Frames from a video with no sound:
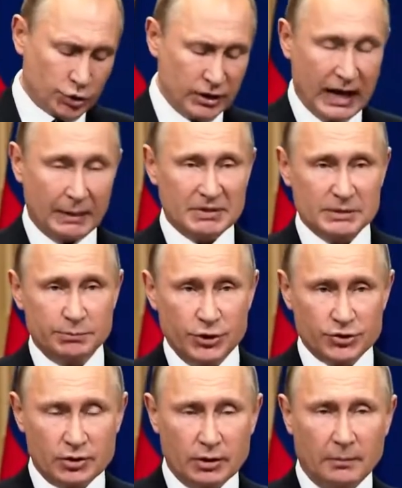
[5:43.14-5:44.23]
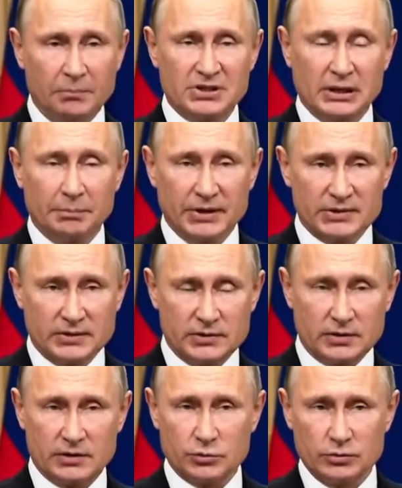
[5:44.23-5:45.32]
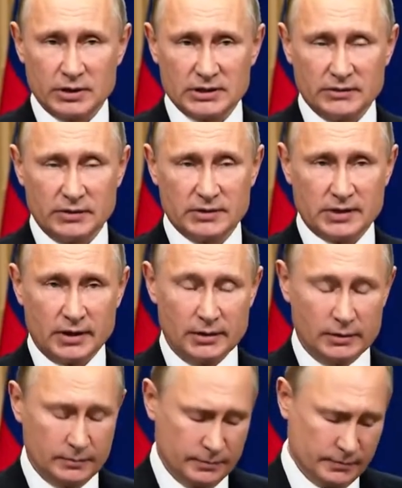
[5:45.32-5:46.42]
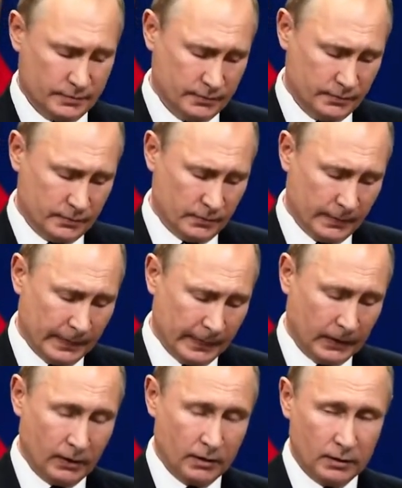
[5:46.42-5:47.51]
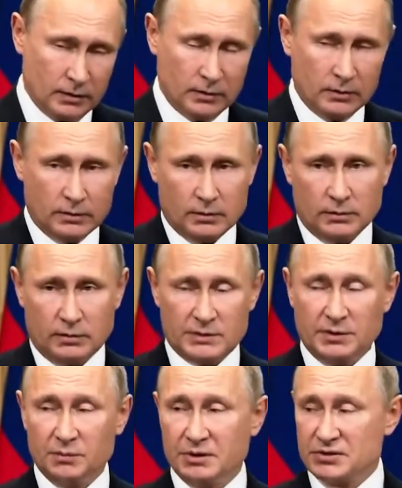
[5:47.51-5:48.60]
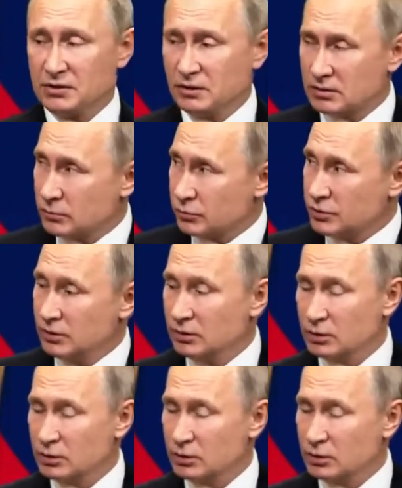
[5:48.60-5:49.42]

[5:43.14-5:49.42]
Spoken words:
and bring a more peaceful relationship between Syria and Israel, and also to provide security of the State of Israel.